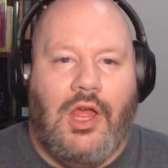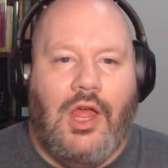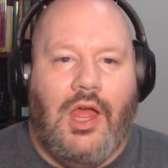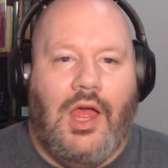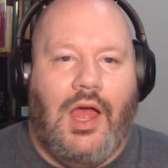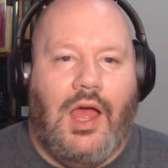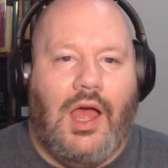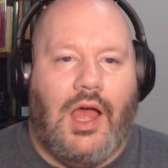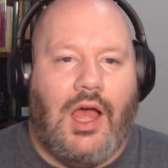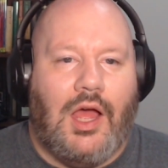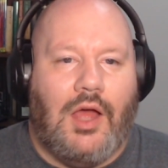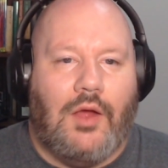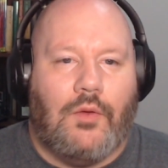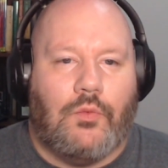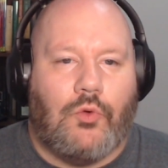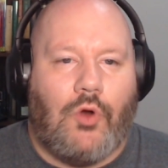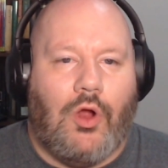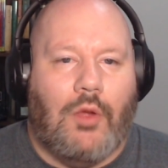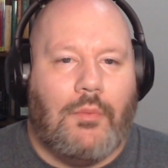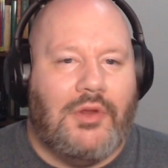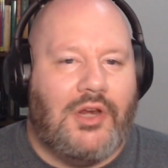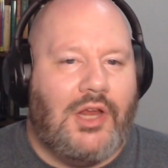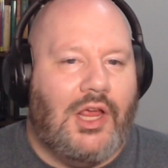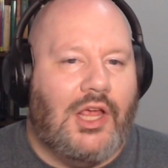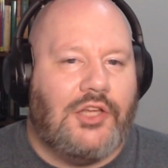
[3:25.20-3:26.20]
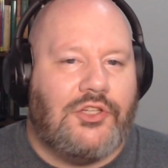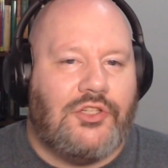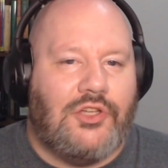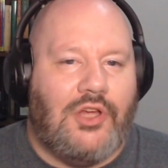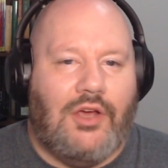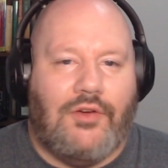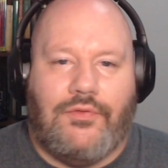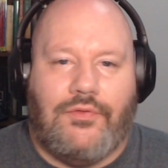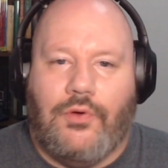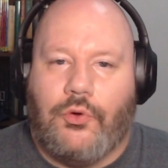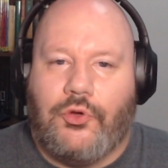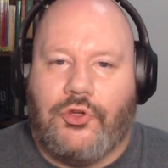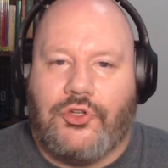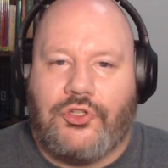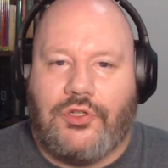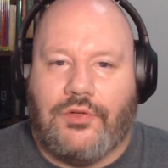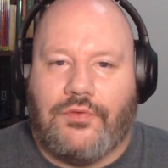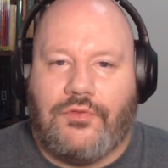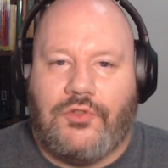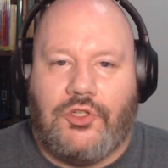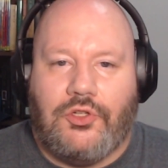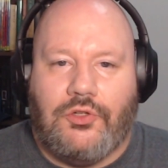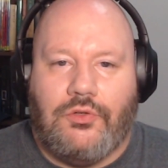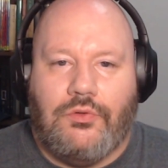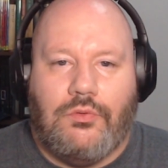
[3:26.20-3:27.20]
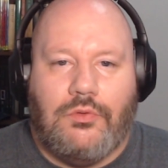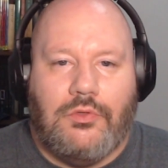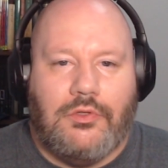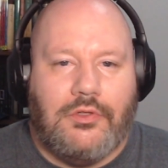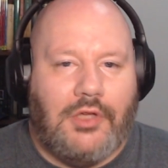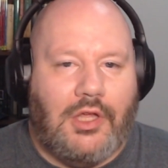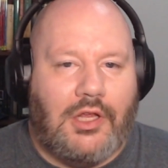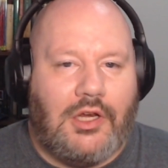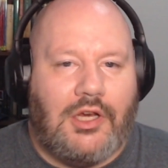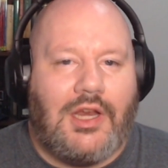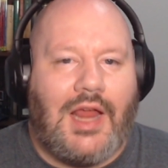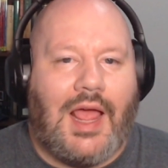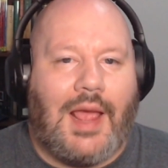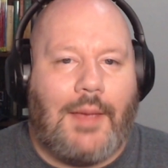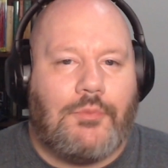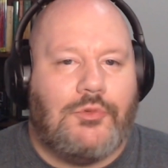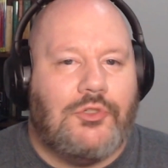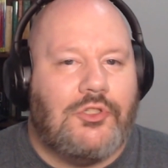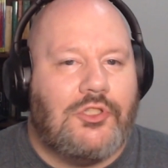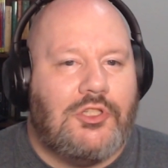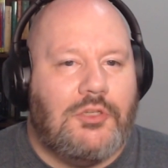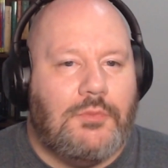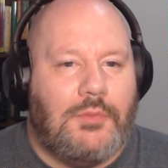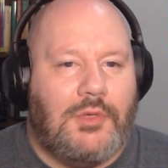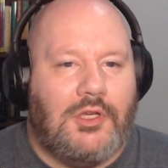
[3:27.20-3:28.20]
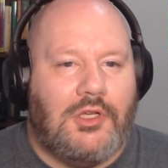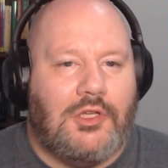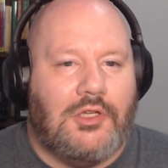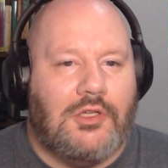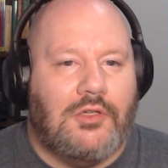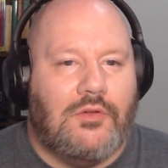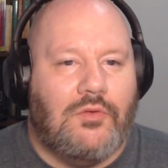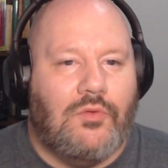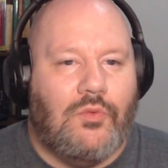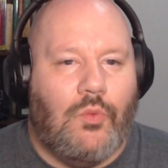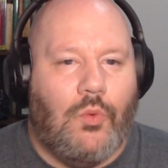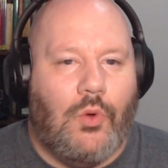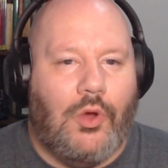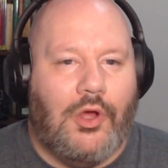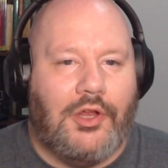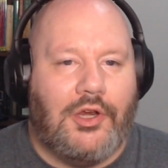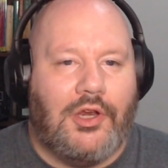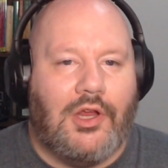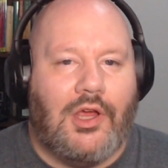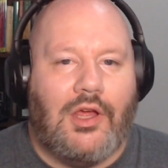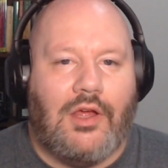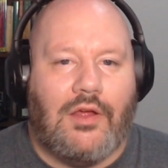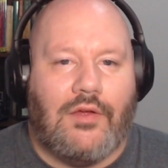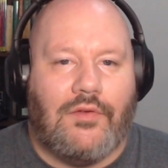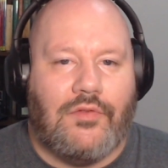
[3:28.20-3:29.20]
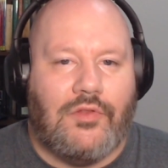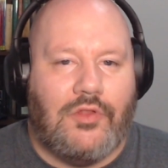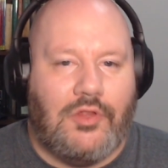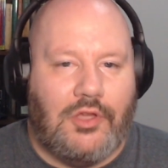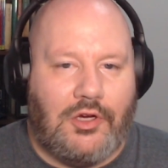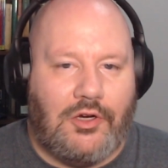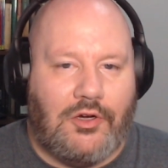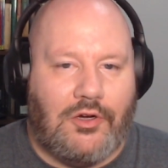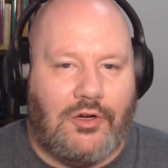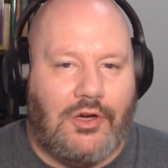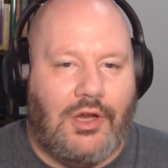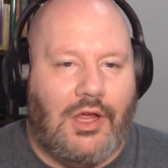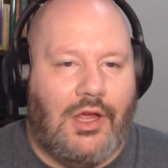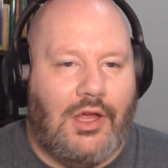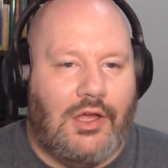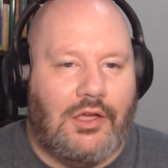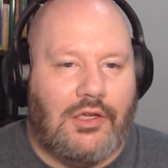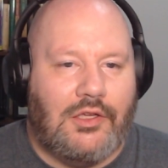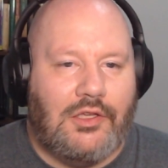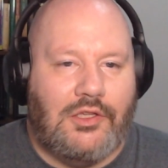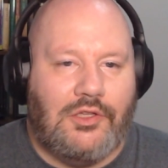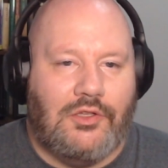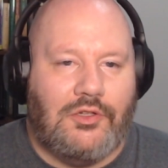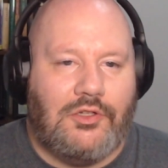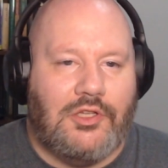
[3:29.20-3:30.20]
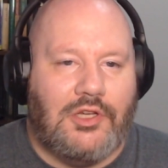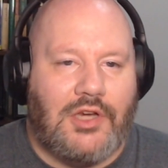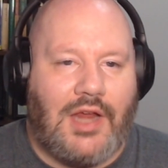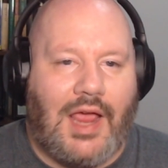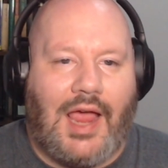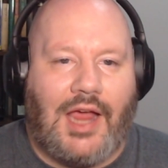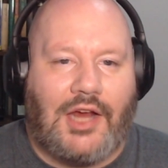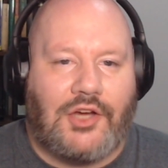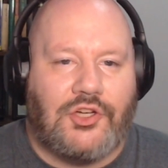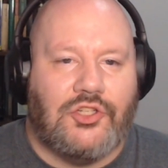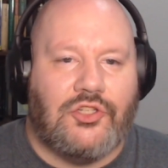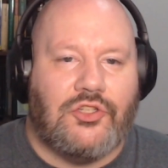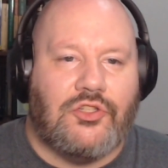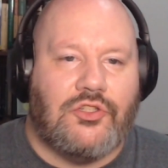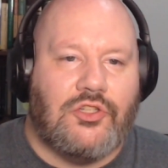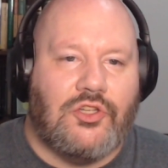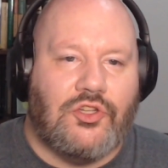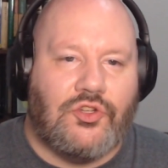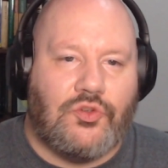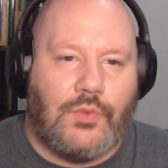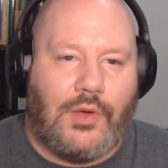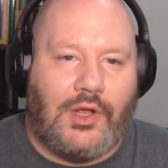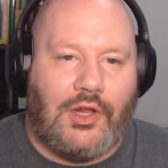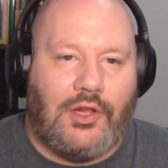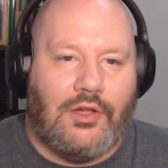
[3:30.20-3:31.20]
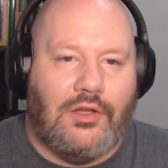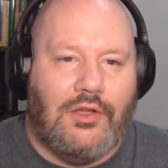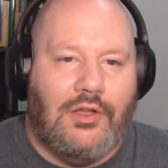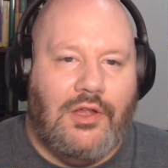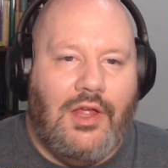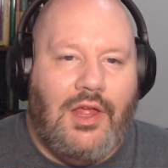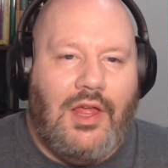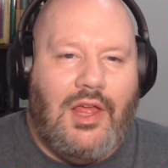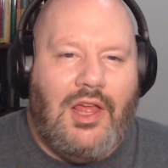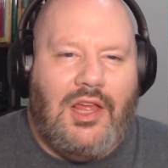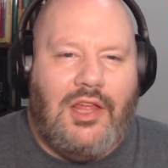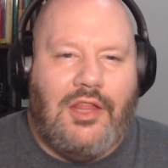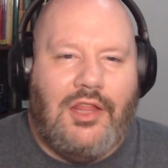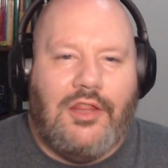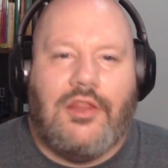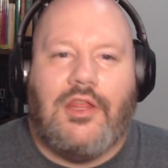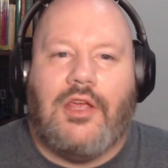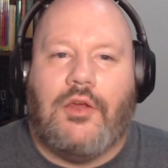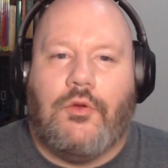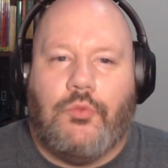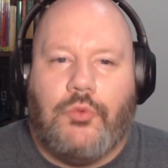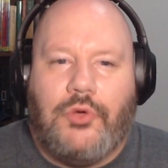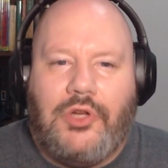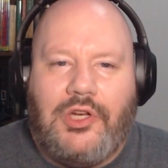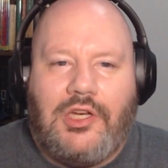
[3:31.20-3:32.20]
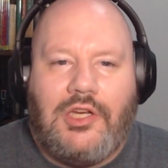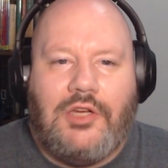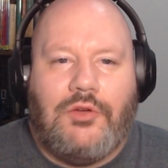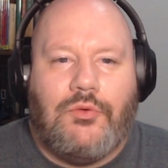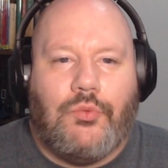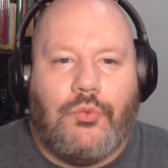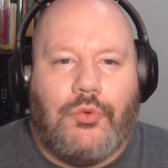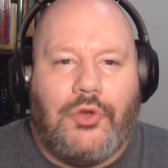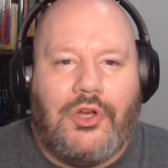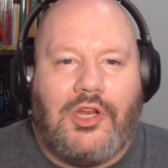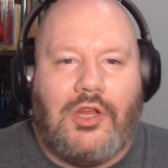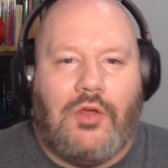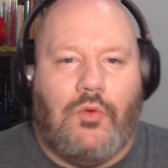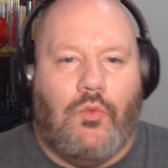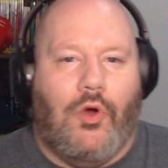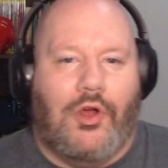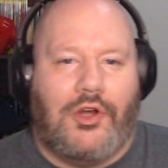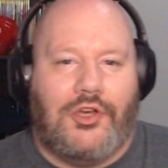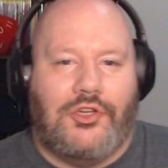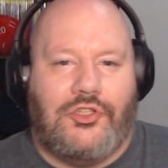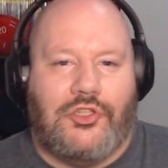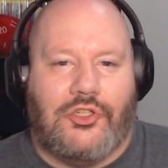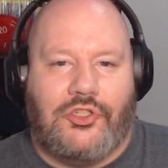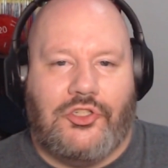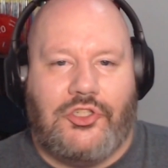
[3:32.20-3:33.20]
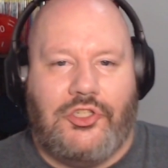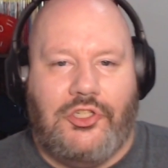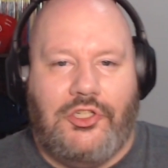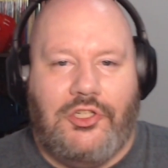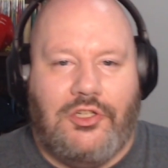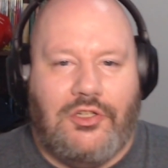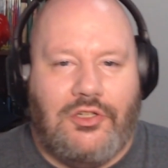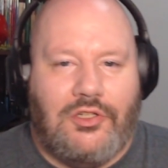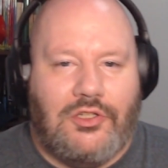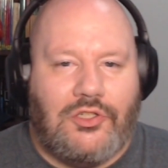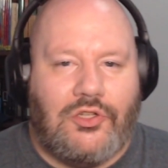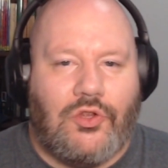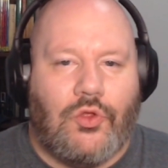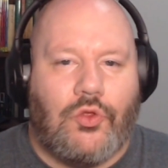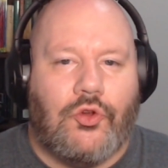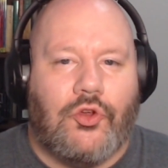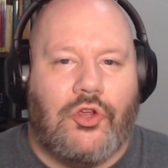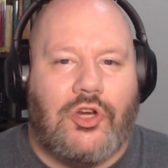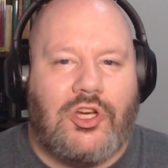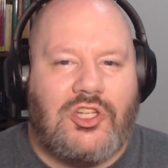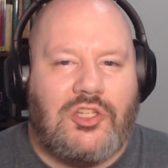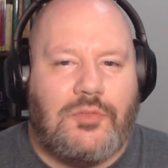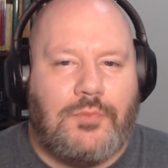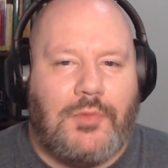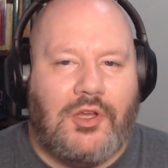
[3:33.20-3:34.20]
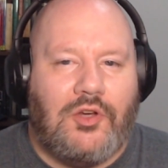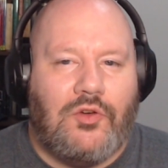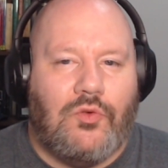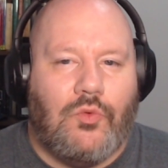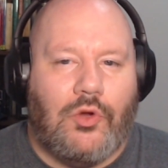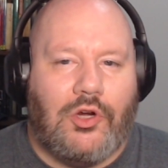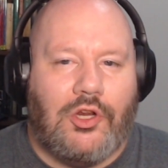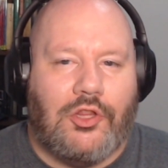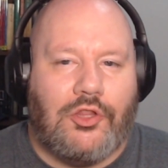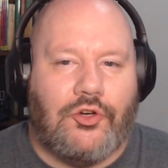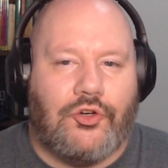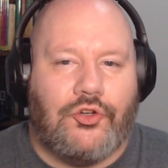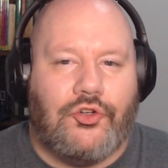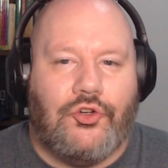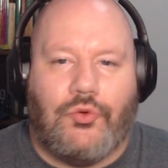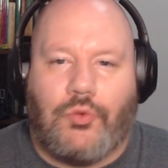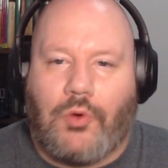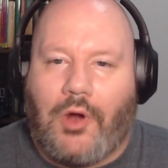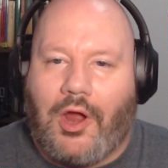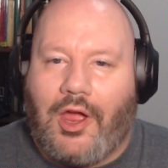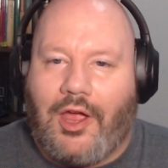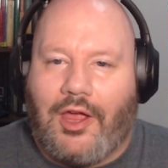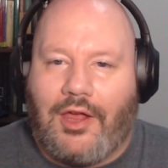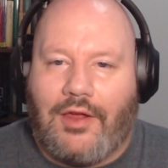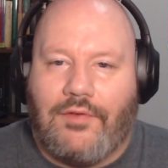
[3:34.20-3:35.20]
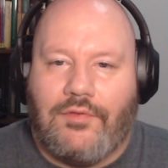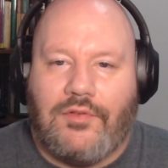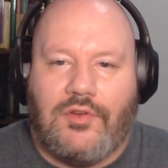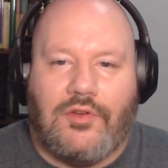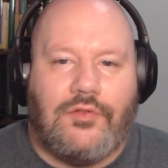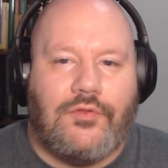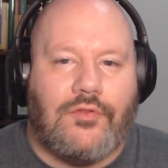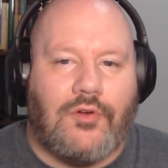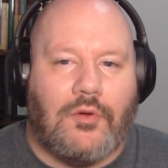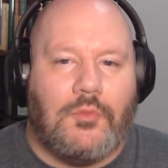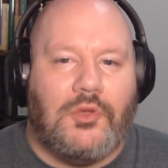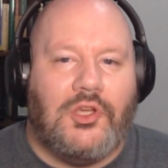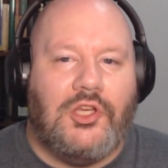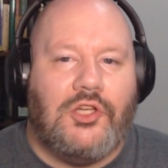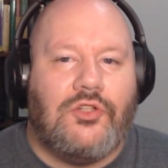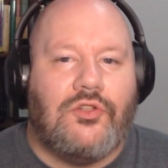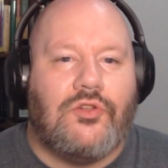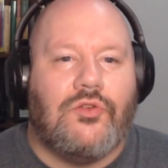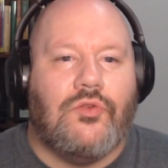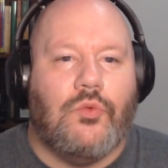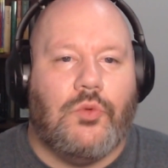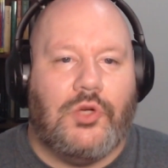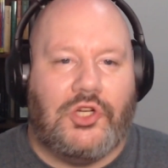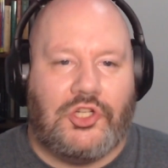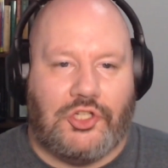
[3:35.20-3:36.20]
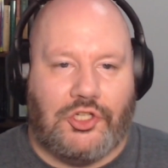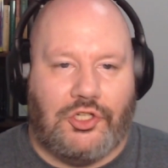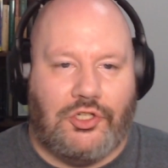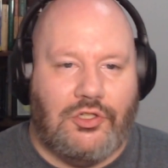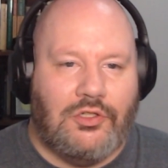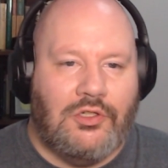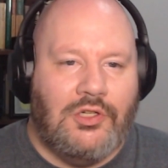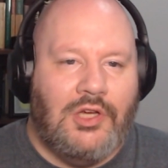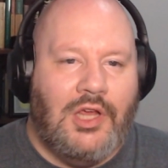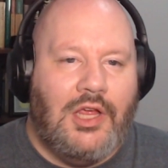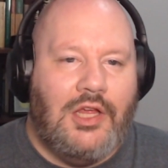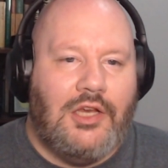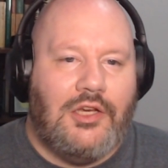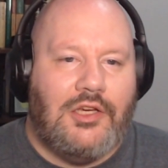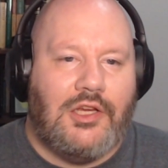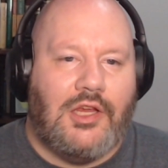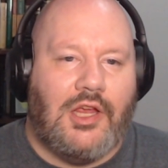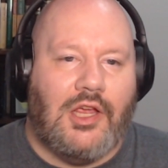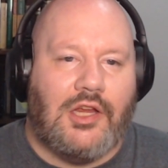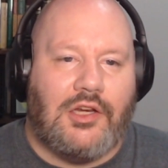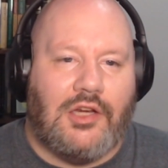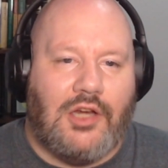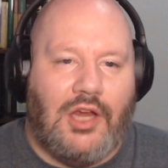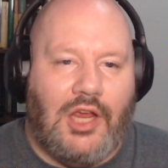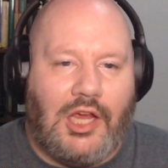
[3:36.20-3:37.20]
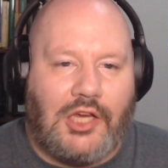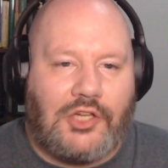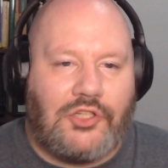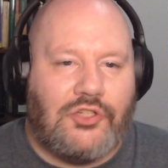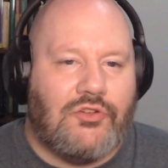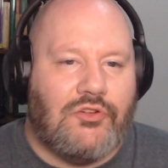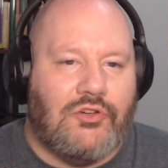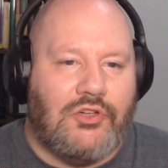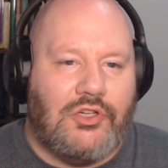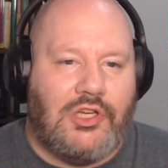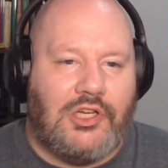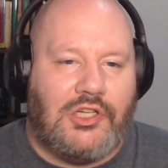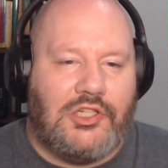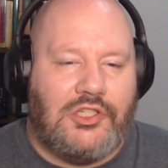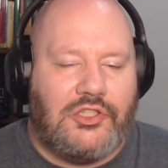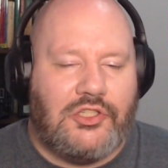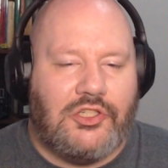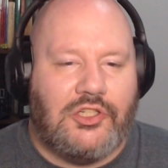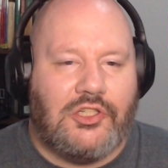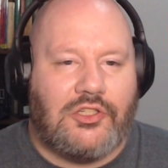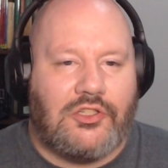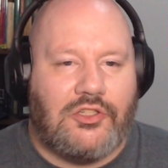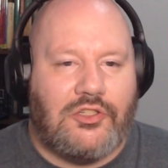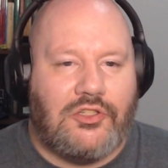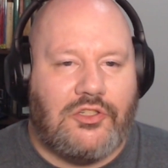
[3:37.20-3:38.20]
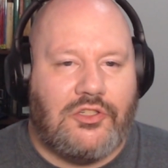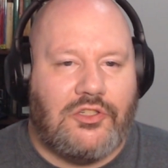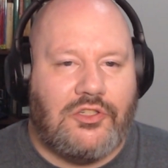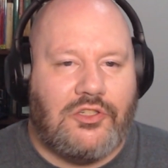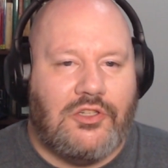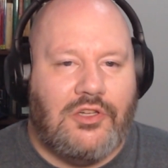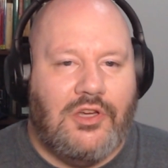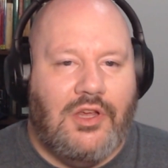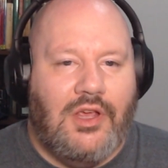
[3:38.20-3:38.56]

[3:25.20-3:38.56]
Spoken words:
Robin has a focus of 2, and it happens to be one of their gilded actions as well. They really, really want to succeed, so they're going to spend one of their drive from intuition to get an extra d6.